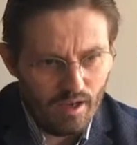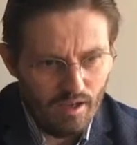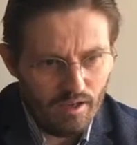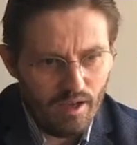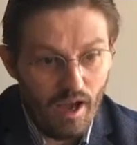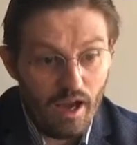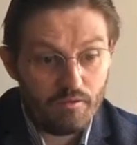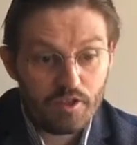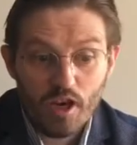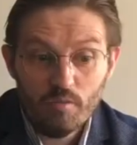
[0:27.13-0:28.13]
I have
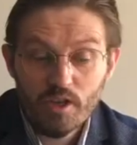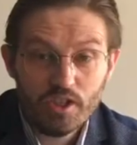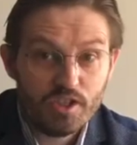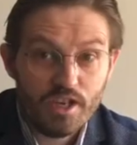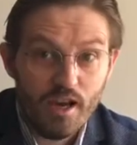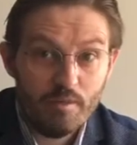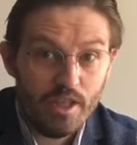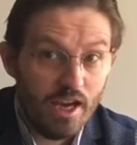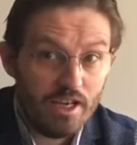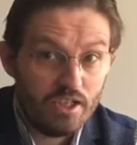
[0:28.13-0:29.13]
so much inside me that
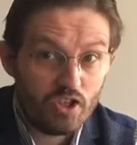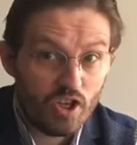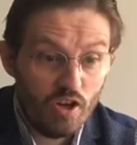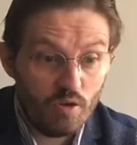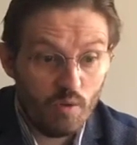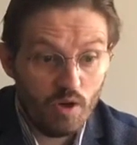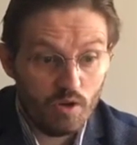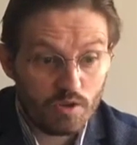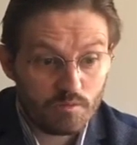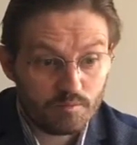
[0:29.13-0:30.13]
I need to show the
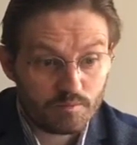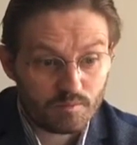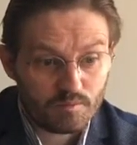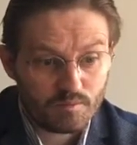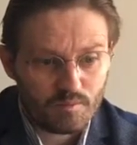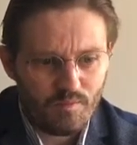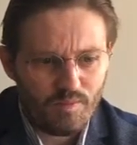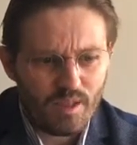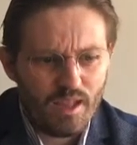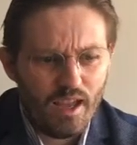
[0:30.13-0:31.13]
world.
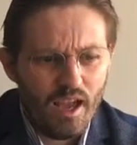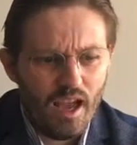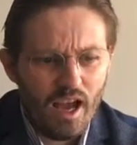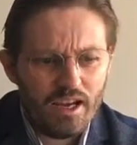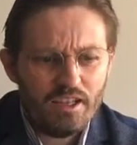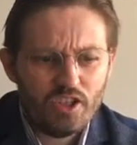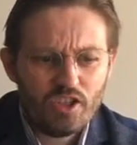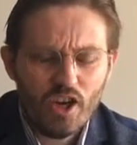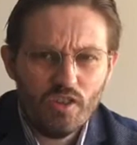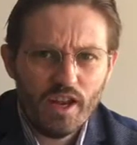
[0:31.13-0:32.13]
I need to
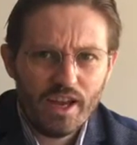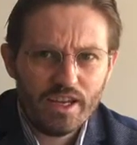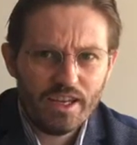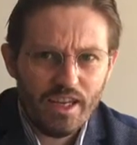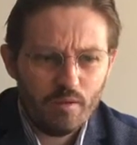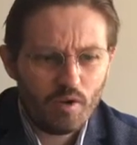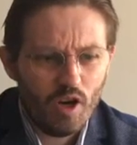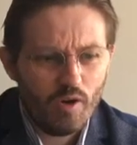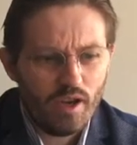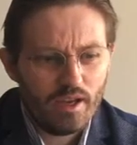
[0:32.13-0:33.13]
show that I can keep
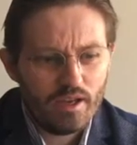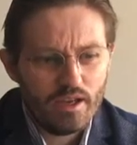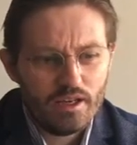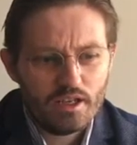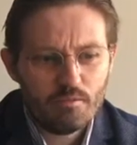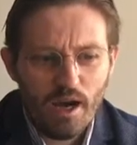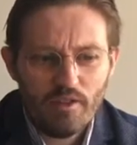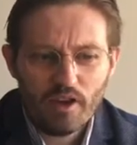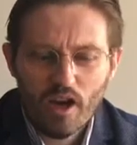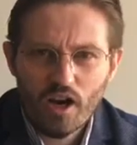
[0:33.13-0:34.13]
going despite
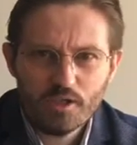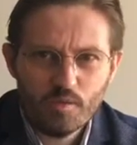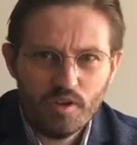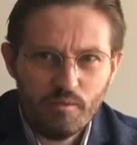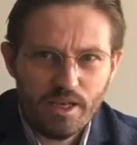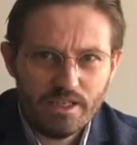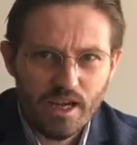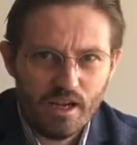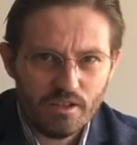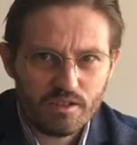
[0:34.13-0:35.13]
the cards we have been
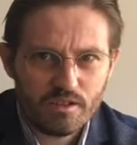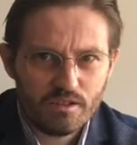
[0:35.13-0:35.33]
dealt.